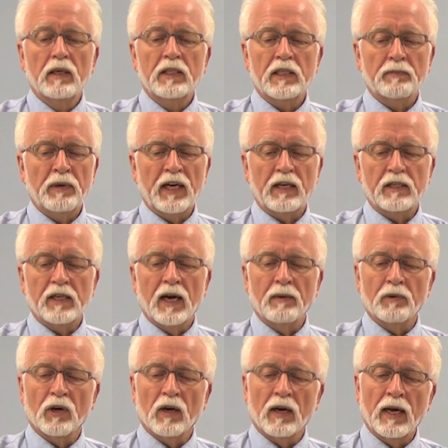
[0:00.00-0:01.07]
It's a minute
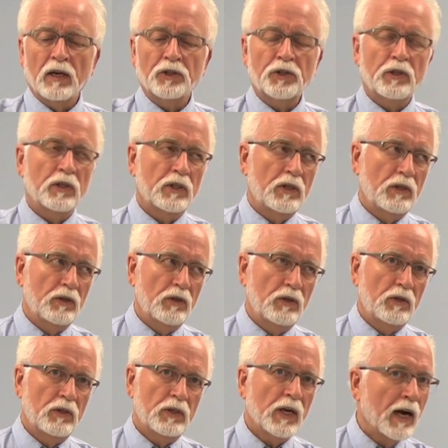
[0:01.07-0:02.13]
timer. It allows you to
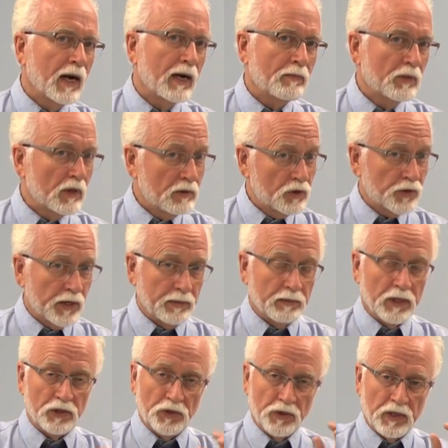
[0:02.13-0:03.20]
time the
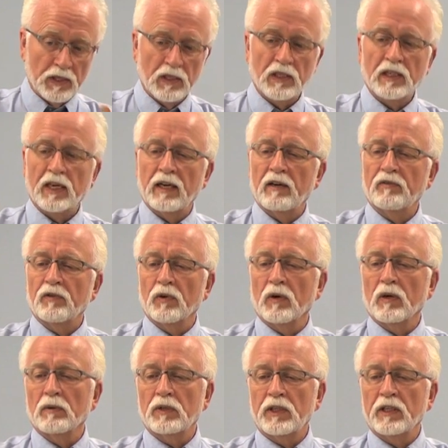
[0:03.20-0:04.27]
treatment. You can set it
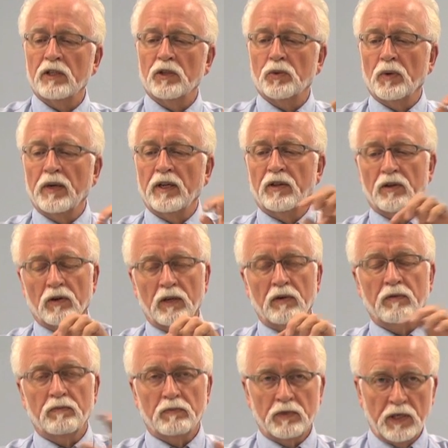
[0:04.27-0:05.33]
for 10, 20,
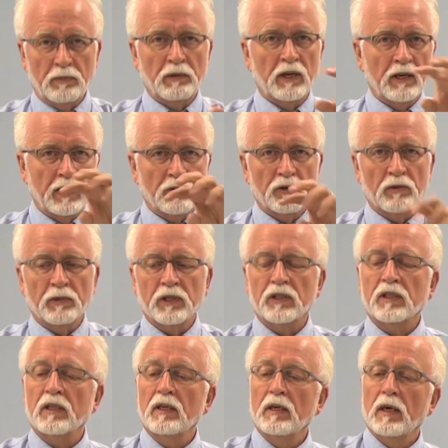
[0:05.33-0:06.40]
30, 10 minute
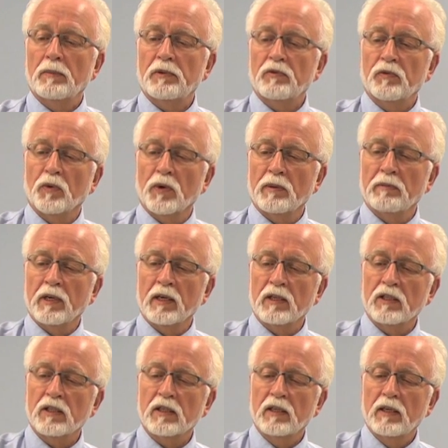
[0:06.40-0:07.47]
increments, up to 40
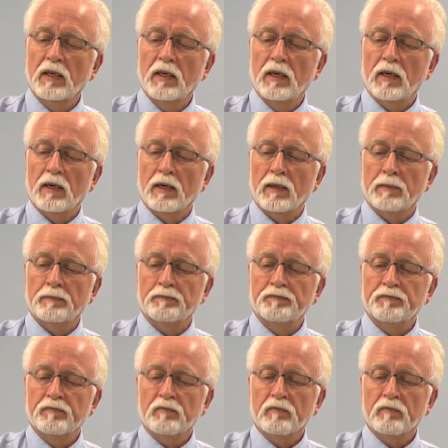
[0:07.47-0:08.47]
minutes. Um,